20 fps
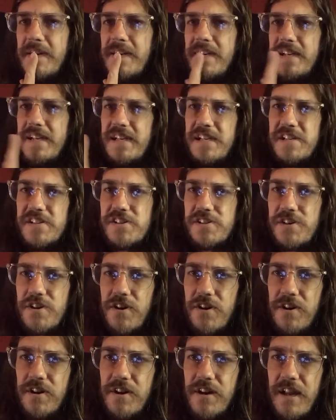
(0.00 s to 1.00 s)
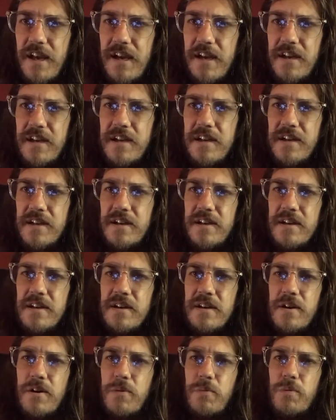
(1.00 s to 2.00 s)
each starter deck
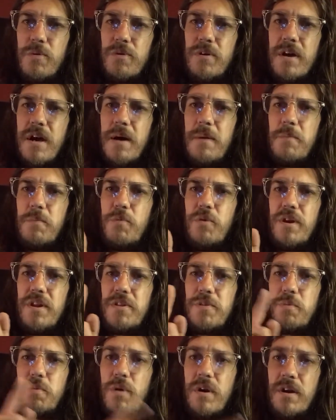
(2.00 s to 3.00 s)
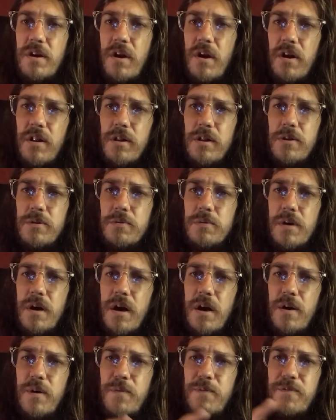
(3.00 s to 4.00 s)
will come with 1 holo
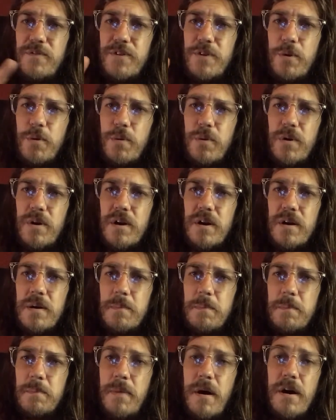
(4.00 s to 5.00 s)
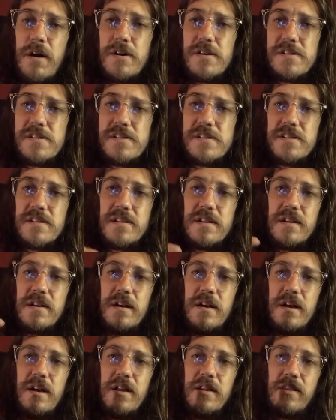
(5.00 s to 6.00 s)
of your boss
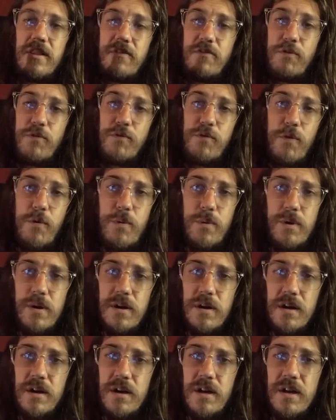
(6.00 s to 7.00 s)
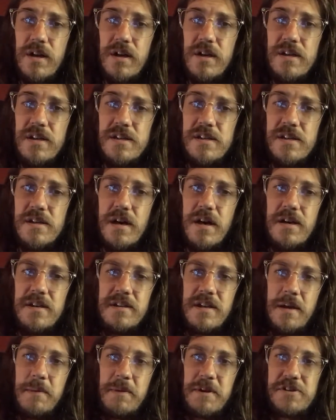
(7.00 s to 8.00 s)
level 4
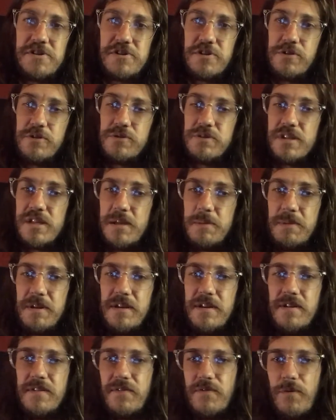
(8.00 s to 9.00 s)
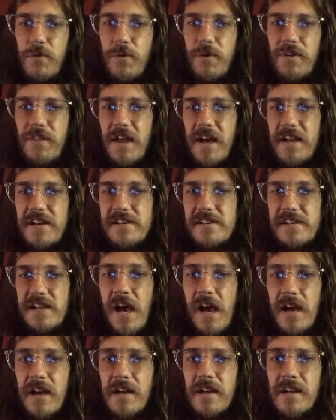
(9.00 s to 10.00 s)
dimensional demon for that
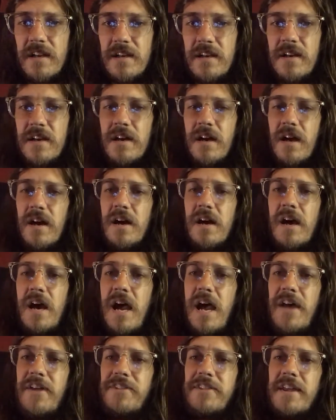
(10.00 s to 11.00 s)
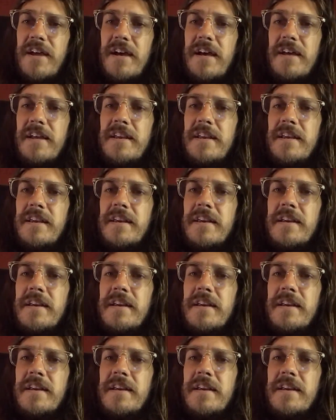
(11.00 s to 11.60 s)
deck, and then